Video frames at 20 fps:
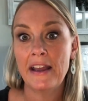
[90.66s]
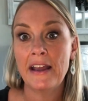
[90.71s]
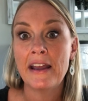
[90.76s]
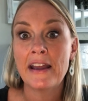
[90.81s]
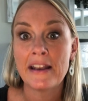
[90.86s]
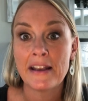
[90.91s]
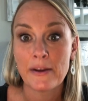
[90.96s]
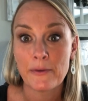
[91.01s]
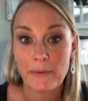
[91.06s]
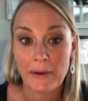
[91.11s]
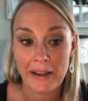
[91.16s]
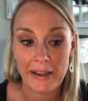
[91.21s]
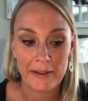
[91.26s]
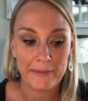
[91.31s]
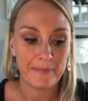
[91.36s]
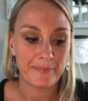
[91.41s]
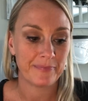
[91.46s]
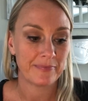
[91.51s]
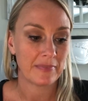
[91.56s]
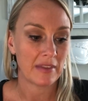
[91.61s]

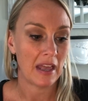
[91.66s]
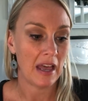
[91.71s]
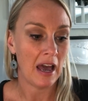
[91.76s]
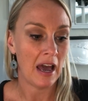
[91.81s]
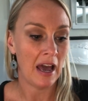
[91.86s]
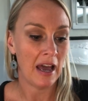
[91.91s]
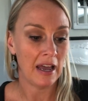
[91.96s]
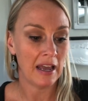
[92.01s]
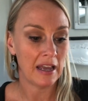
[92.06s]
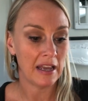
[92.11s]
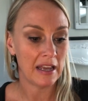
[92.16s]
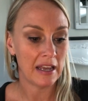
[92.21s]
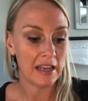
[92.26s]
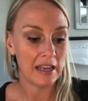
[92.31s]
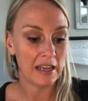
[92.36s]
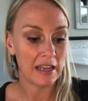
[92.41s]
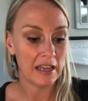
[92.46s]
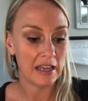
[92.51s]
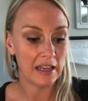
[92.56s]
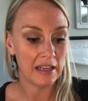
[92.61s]
Anyway,
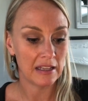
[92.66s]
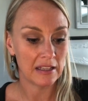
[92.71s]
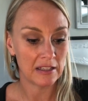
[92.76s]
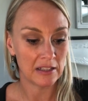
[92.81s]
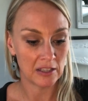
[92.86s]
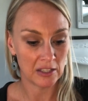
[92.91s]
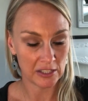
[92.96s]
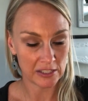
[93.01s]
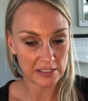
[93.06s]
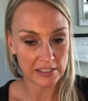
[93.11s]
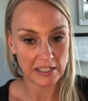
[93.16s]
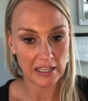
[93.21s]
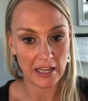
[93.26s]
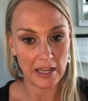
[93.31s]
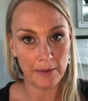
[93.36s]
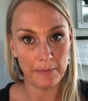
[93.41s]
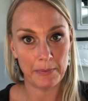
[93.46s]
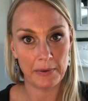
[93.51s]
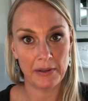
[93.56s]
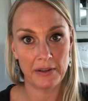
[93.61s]
I looked
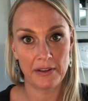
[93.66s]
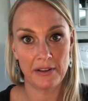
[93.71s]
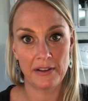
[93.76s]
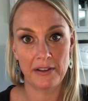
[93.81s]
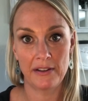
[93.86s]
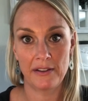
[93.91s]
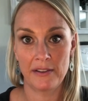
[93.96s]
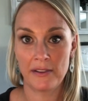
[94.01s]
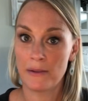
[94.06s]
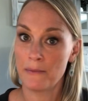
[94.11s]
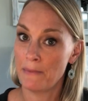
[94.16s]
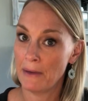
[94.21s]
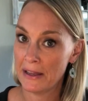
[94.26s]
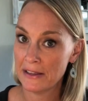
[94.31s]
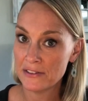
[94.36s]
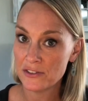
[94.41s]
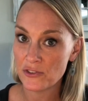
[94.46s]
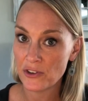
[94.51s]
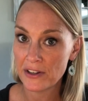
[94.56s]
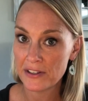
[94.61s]
up the
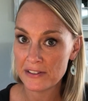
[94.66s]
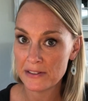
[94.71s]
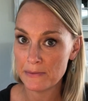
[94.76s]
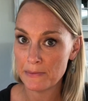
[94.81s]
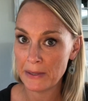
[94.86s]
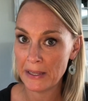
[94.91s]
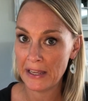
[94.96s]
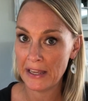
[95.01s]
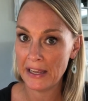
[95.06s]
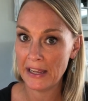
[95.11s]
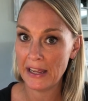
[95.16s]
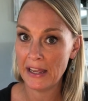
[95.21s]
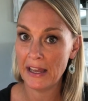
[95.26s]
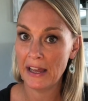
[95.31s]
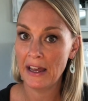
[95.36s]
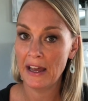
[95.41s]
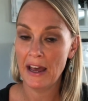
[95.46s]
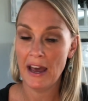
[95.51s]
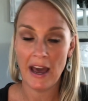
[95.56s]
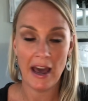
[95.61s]
best
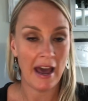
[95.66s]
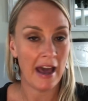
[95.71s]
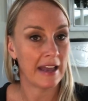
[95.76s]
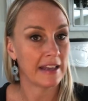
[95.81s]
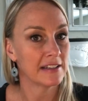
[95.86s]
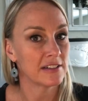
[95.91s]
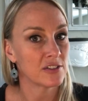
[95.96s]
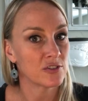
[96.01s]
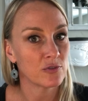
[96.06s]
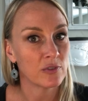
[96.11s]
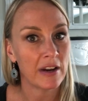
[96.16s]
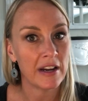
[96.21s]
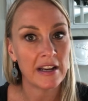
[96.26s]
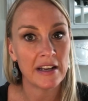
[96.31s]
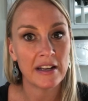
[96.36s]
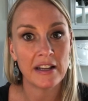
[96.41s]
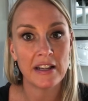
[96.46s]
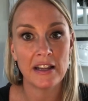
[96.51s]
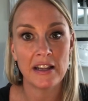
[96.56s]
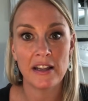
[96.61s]
recipe, highest
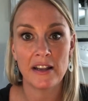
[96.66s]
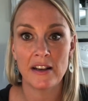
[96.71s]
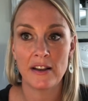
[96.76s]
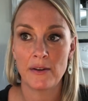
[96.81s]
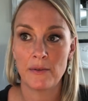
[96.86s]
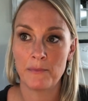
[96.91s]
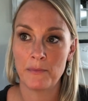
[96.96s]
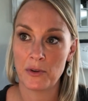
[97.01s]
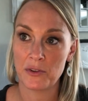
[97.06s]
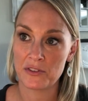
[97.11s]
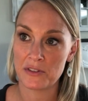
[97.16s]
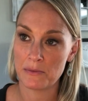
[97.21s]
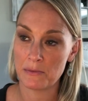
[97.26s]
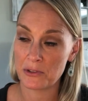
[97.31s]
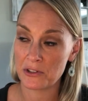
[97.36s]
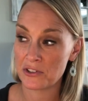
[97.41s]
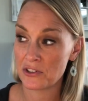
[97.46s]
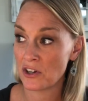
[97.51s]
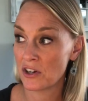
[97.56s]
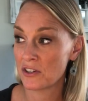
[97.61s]
rated, most number
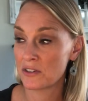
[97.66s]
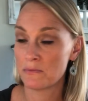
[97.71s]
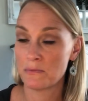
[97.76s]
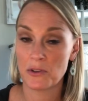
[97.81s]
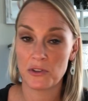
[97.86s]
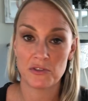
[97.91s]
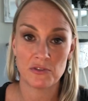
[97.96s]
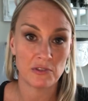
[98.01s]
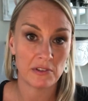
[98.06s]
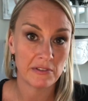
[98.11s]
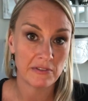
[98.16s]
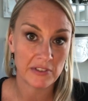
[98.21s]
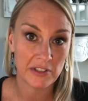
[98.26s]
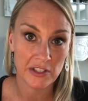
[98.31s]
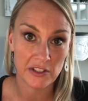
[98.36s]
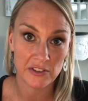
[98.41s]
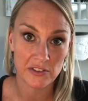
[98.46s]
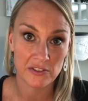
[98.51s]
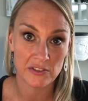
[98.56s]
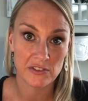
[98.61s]
of stars, most
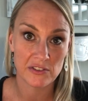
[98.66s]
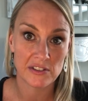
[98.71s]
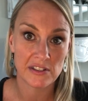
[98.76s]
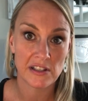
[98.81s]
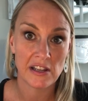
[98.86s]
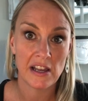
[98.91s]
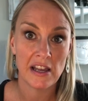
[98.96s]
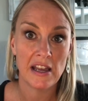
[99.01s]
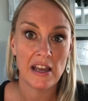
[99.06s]
reviews